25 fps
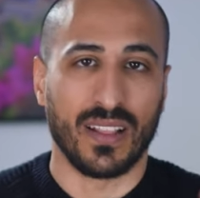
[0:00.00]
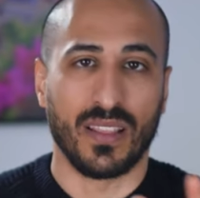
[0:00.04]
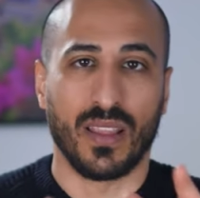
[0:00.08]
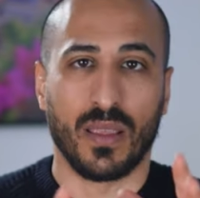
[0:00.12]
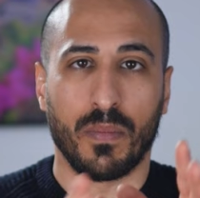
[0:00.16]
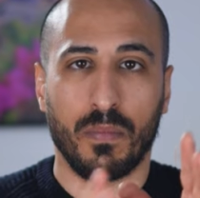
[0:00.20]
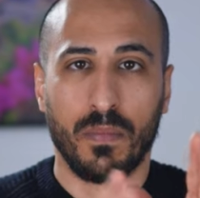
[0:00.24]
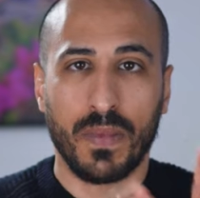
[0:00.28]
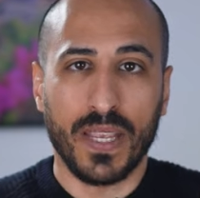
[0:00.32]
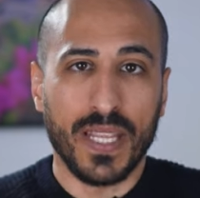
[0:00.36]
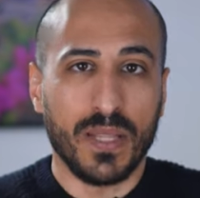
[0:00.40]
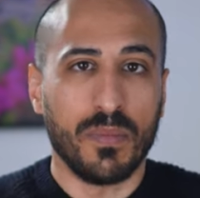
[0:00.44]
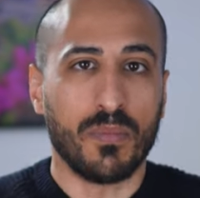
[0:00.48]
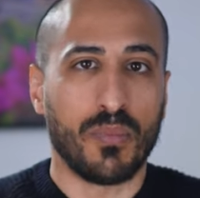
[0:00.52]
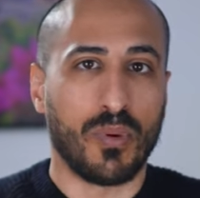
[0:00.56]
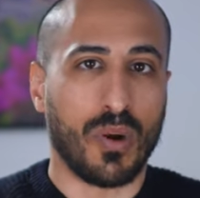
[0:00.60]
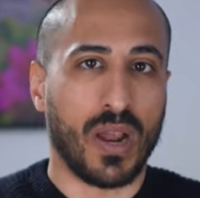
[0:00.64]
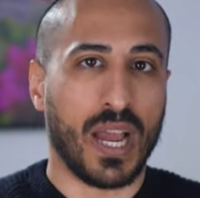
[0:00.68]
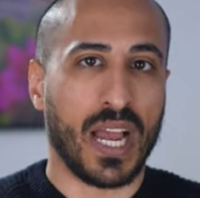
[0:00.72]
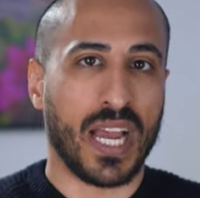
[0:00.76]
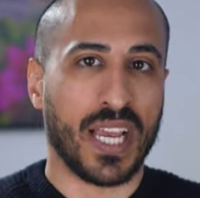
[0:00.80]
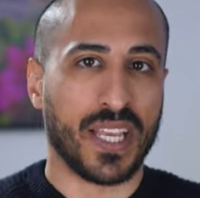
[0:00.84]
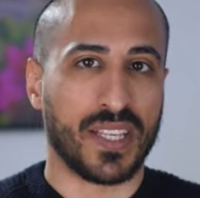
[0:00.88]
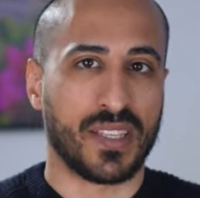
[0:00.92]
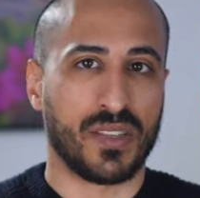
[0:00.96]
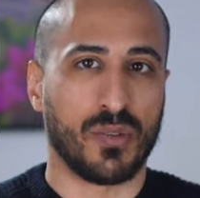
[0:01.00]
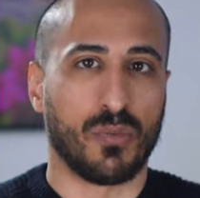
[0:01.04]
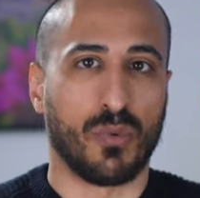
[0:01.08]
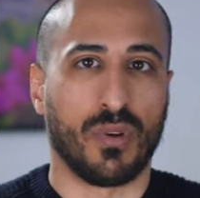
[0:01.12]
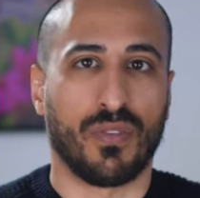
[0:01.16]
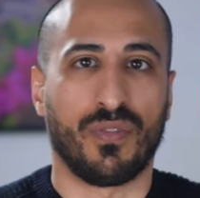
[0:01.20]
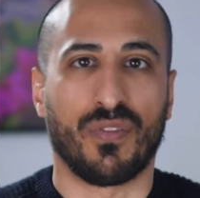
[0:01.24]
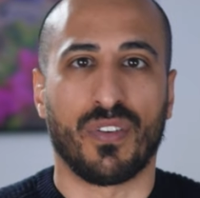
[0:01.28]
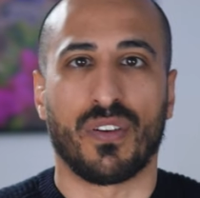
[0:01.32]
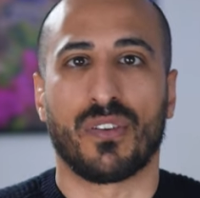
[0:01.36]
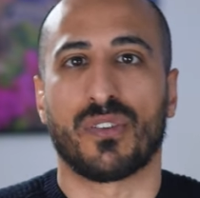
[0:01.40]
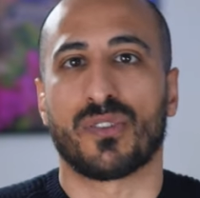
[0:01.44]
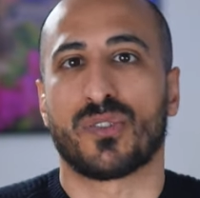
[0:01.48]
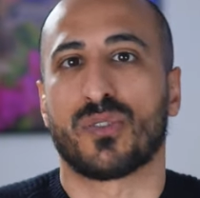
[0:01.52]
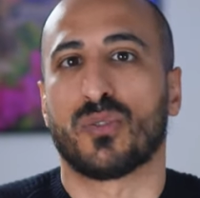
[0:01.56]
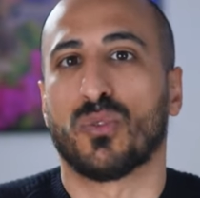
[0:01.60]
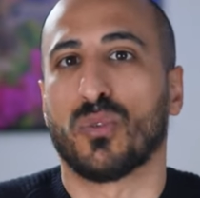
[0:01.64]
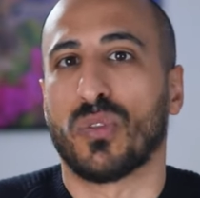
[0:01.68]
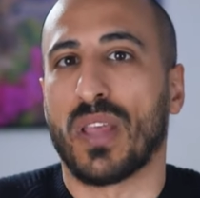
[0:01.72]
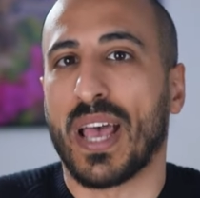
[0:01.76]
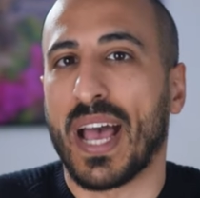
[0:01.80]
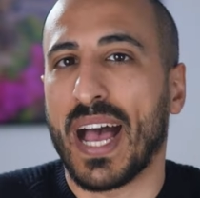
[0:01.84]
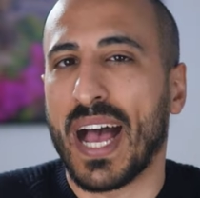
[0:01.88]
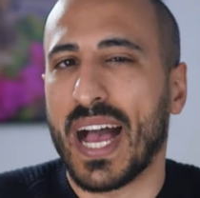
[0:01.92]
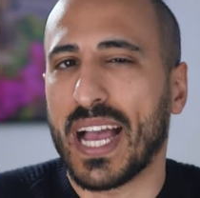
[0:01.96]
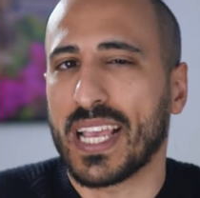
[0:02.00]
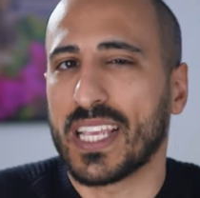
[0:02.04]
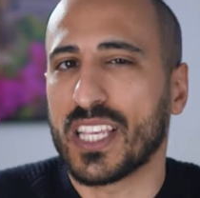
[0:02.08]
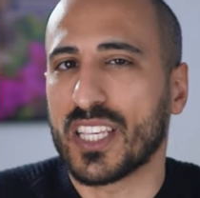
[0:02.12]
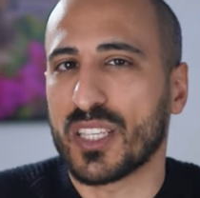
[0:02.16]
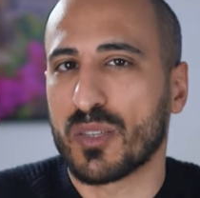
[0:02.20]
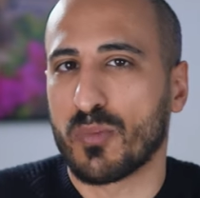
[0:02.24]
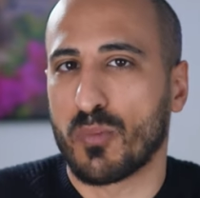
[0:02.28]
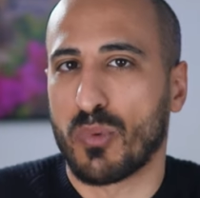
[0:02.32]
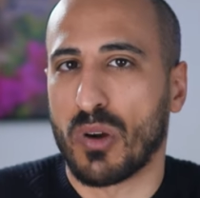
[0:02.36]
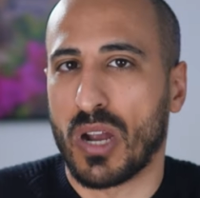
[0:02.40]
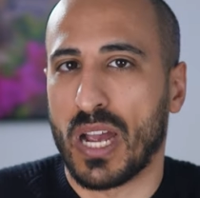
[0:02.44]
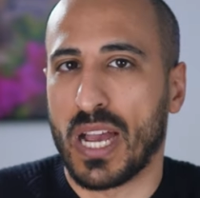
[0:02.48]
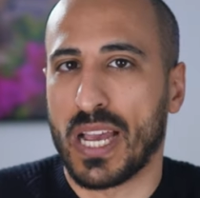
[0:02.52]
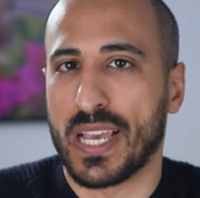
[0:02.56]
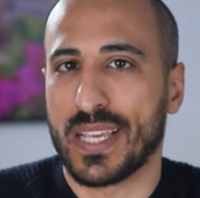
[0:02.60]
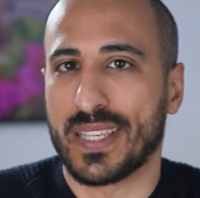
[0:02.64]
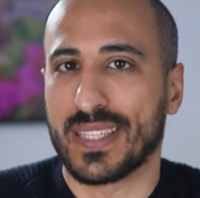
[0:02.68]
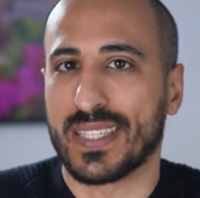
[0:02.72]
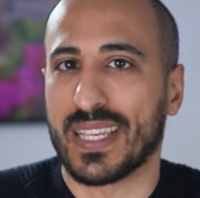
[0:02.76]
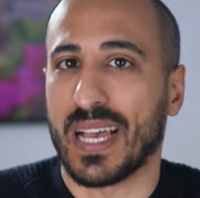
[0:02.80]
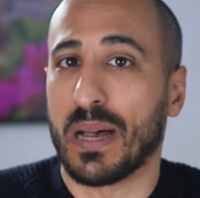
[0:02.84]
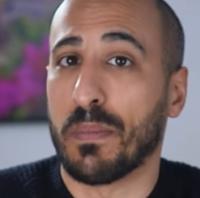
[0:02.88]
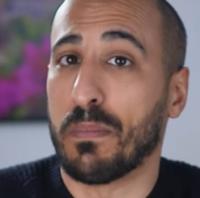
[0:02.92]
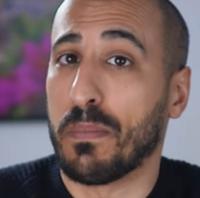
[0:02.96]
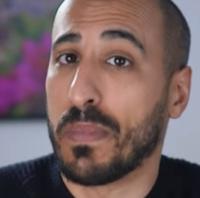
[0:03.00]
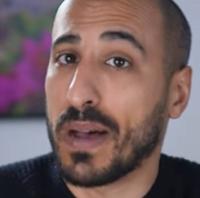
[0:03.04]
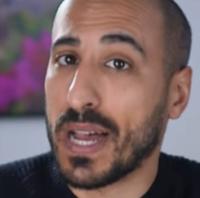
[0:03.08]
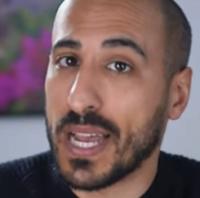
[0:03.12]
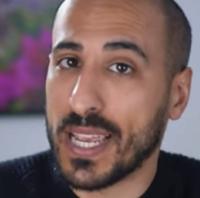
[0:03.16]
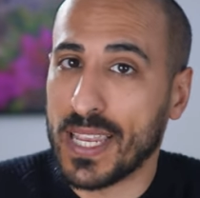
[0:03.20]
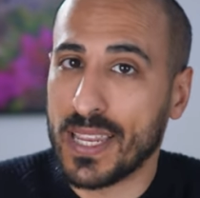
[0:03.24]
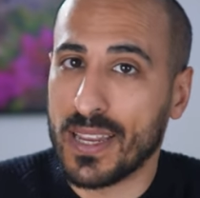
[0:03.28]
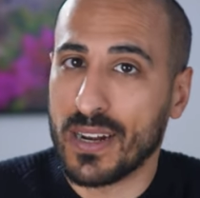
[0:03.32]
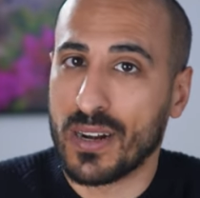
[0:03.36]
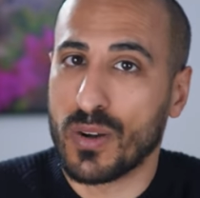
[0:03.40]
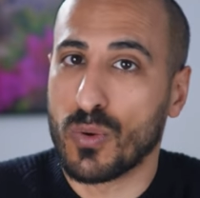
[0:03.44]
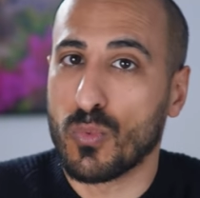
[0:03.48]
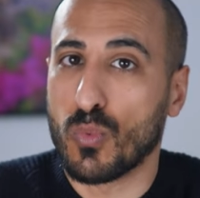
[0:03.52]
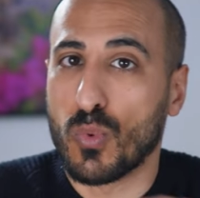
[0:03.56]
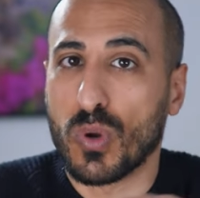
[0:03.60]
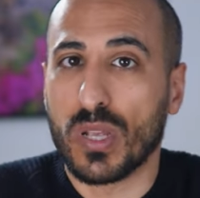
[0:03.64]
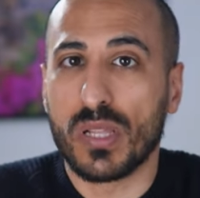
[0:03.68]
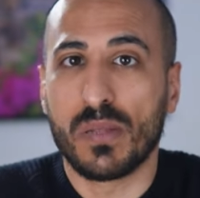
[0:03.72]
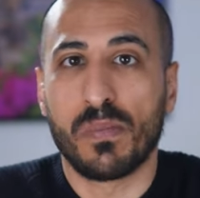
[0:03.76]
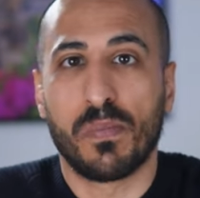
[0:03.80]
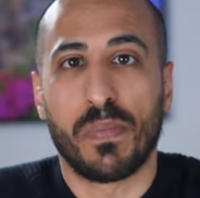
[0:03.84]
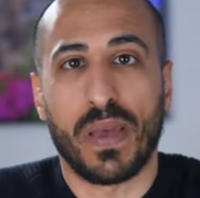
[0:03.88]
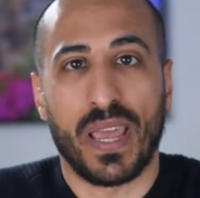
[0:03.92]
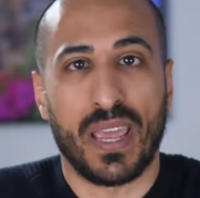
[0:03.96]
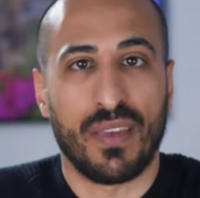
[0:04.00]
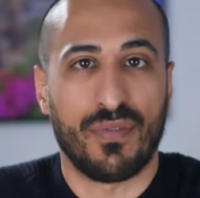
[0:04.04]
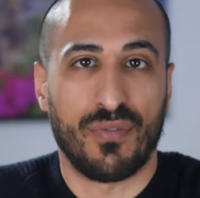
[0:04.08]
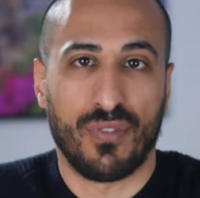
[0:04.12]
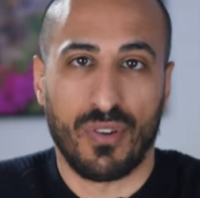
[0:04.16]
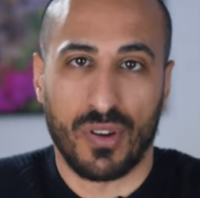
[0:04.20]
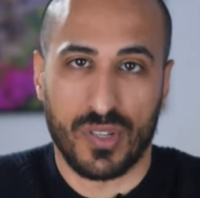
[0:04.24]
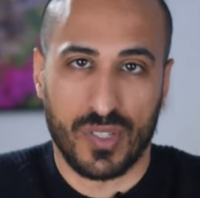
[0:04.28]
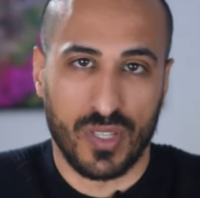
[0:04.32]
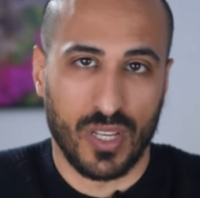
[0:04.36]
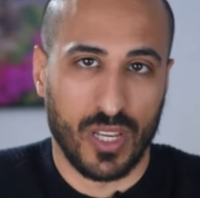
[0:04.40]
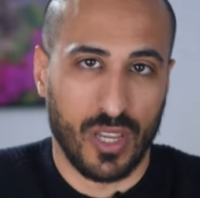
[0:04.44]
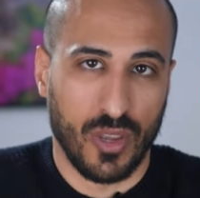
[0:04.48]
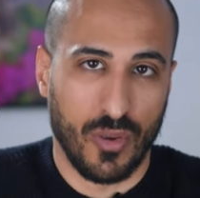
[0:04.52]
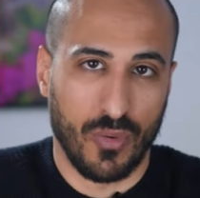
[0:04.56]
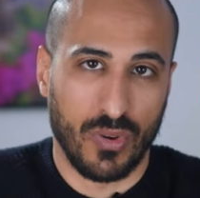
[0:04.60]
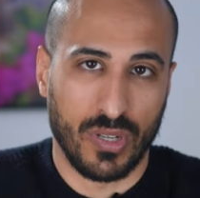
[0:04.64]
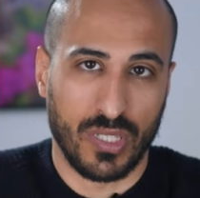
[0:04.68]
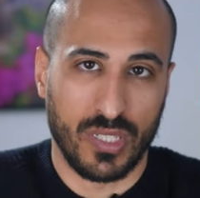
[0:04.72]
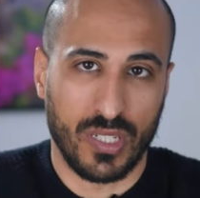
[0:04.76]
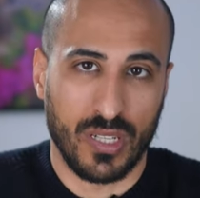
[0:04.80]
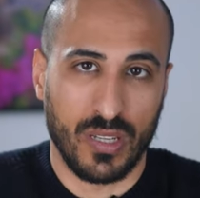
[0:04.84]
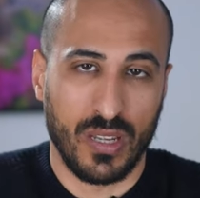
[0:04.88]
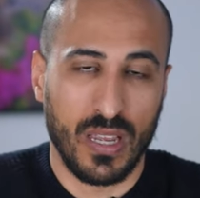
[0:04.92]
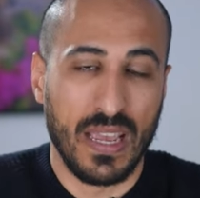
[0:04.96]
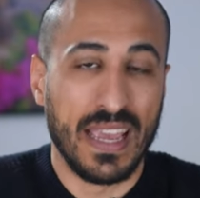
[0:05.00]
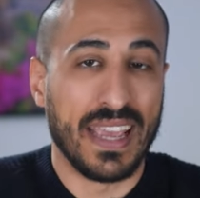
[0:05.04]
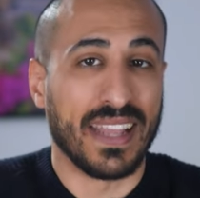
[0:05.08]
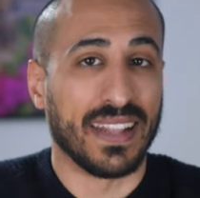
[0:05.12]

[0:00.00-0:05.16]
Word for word: The bid price refers to the highest price a buyer will pay for a security.